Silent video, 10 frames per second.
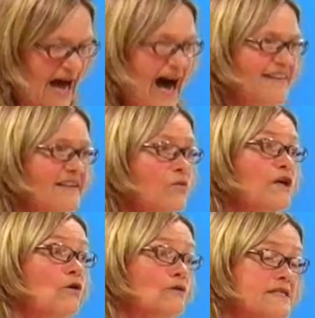I think
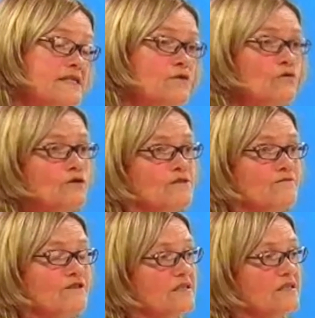we also, those of
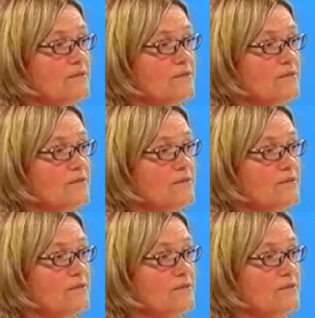us